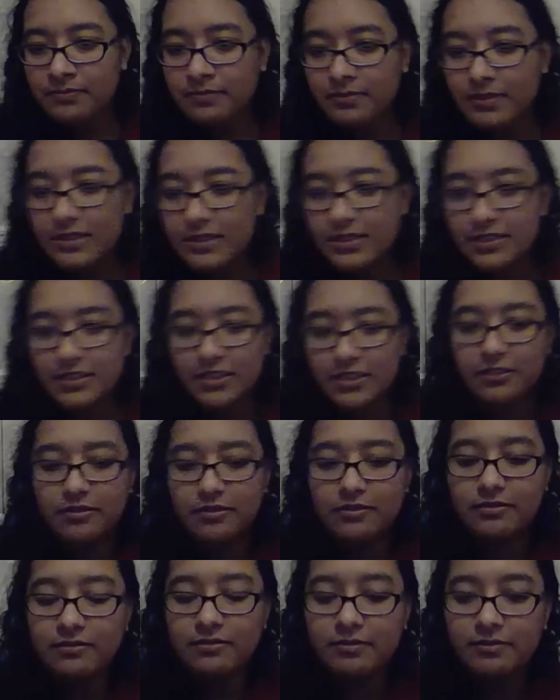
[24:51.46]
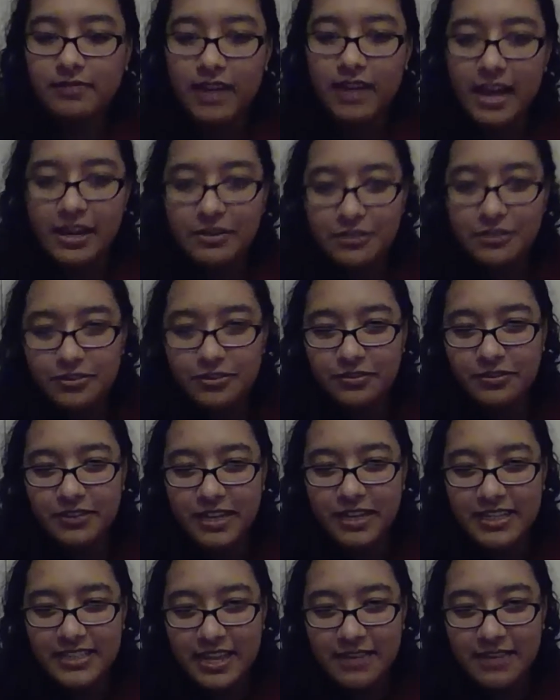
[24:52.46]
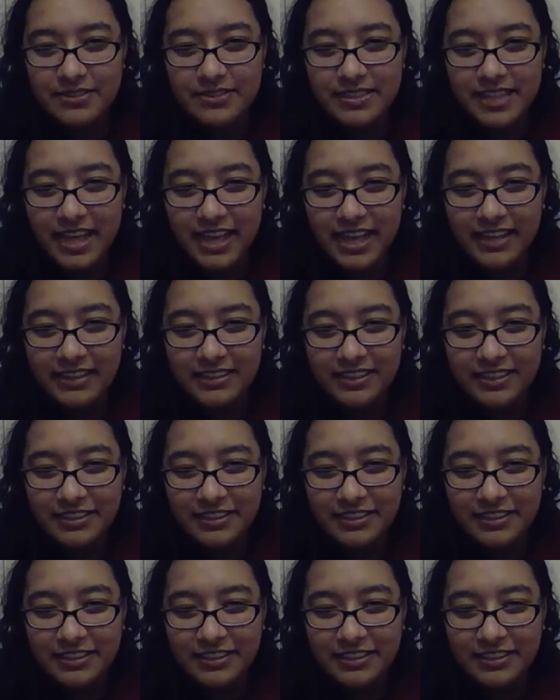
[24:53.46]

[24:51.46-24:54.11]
So I don't know if you guys have Slack.